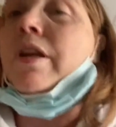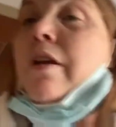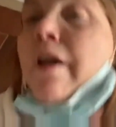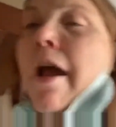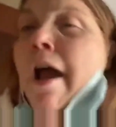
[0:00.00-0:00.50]

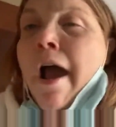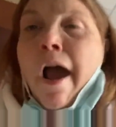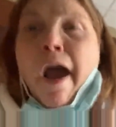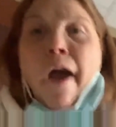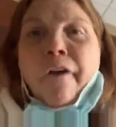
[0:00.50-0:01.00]
unit,
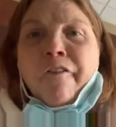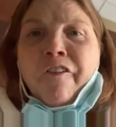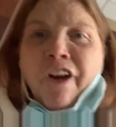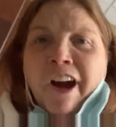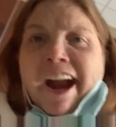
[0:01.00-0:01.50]

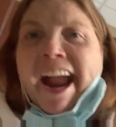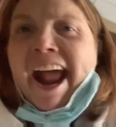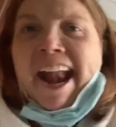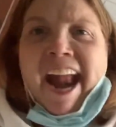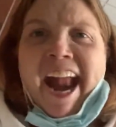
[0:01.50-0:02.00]

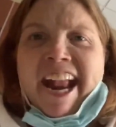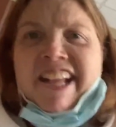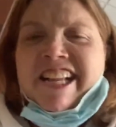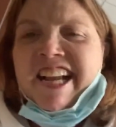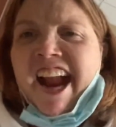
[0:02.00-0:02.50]
forget
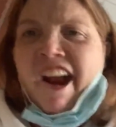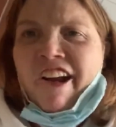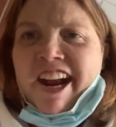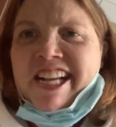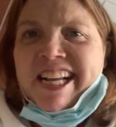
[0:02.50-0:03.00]
it. It's
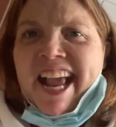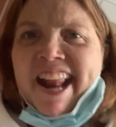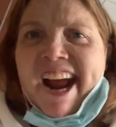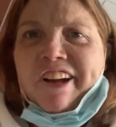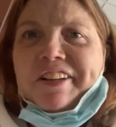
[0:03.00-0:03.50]
scary. Just
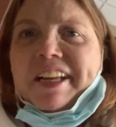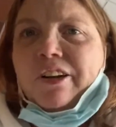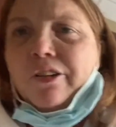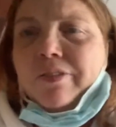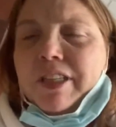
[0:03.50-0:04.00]
get out.
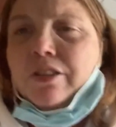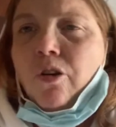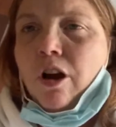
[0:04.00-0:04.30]
They all have these